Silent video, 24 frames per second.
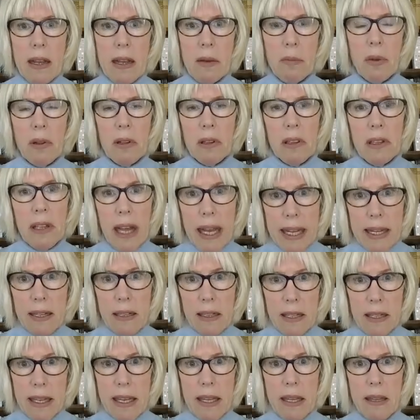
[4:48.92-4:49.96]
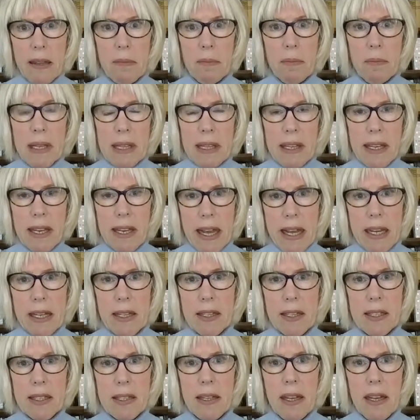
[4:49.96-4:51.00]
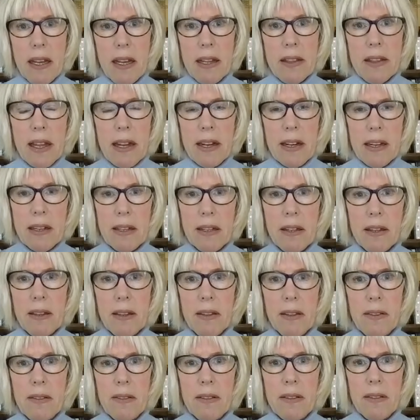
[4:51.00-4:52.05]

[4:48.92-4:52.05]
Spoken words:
It will likely be the case that in